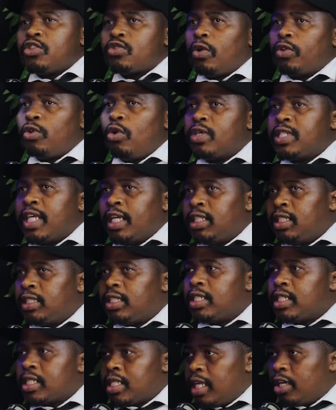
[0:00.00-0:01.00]
so those are the
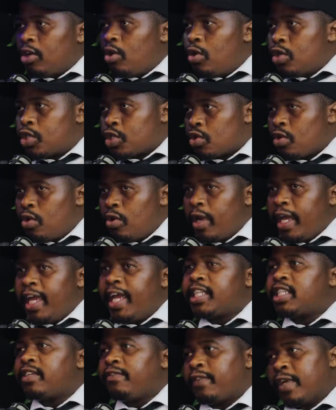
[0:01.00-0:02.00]
things that also
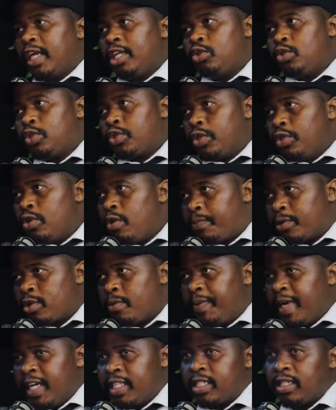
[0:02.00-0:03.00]
add value to your
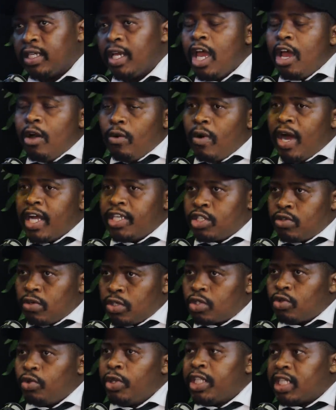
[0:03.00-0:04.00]
property once
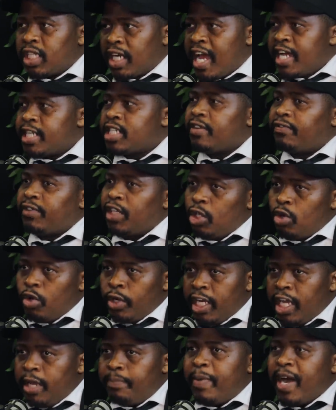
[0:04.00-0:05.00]
you do it right even
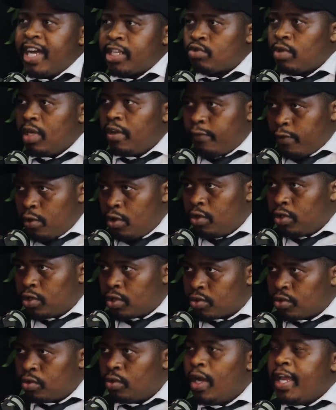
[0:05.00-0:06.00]
your neighbors will follow
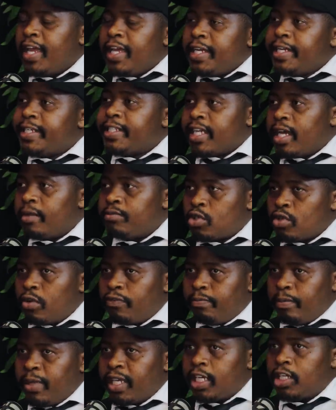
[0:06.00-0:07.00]
through in terms
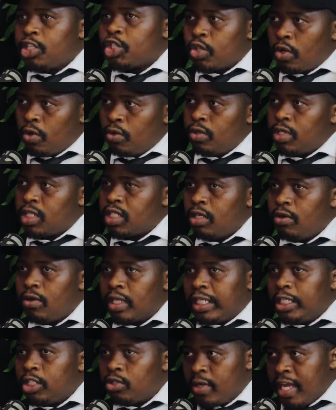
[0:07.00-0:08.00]
of making sure ukuthi
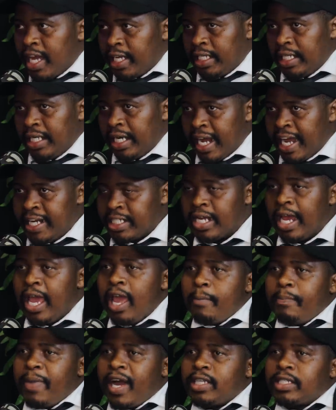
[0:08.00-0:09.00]
yonke into right
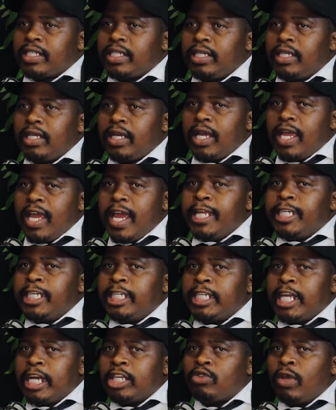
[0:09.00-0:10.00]
but eh,
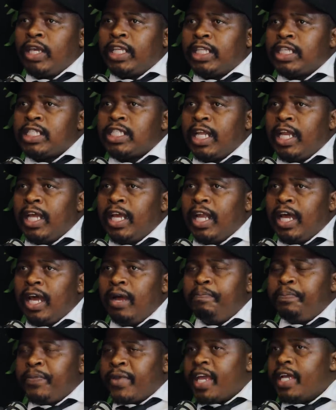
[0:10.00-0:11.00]
enye into
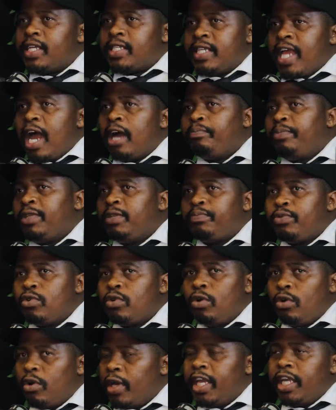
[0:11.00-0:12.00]
engizoyigcizelela as young
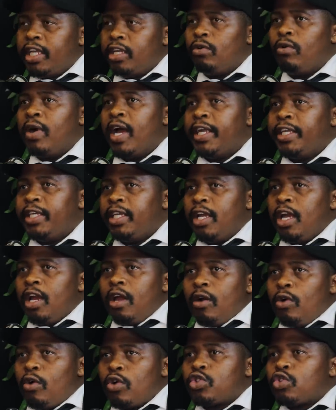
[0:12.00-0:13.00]
people or anyone
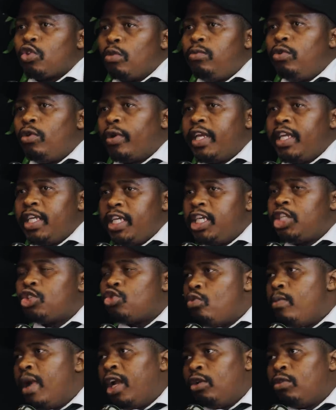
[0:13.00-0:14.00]
ozobuka
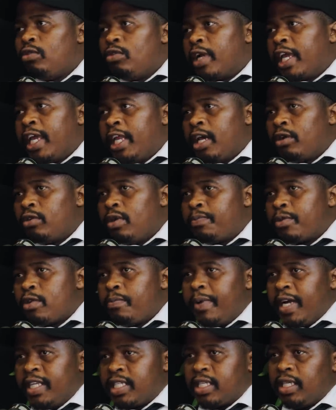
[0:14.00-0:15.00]
ithuba lokungena
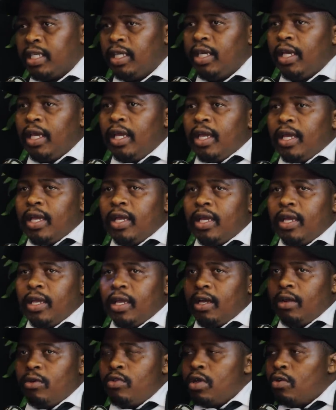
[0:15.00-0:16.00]
kwi-property
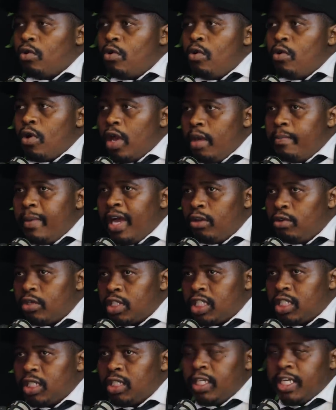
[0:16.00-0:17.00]
eh,
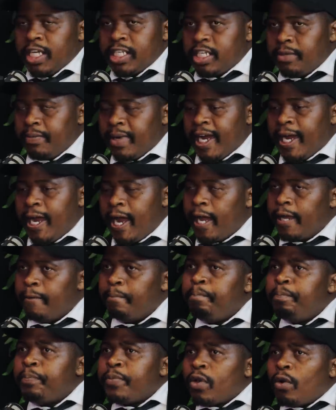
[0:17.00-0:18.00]
emalokishini nasemakhaya
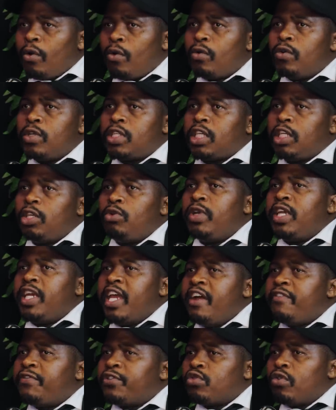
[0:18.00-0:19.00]
ukuthi we
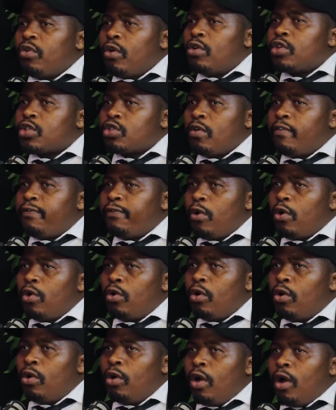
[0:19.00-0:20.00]
have to also
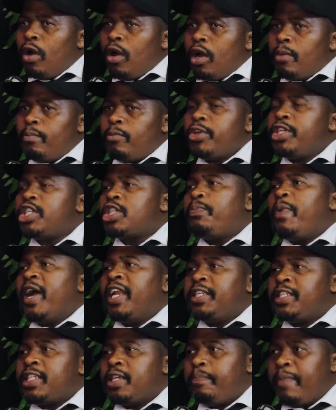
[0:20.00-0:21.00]
follow
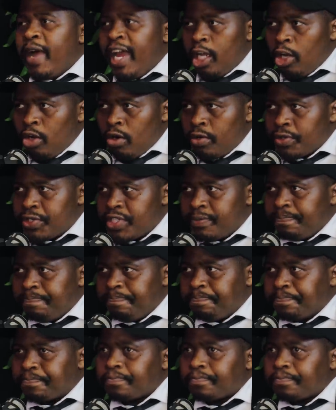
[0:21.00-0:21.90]
municipality bylaws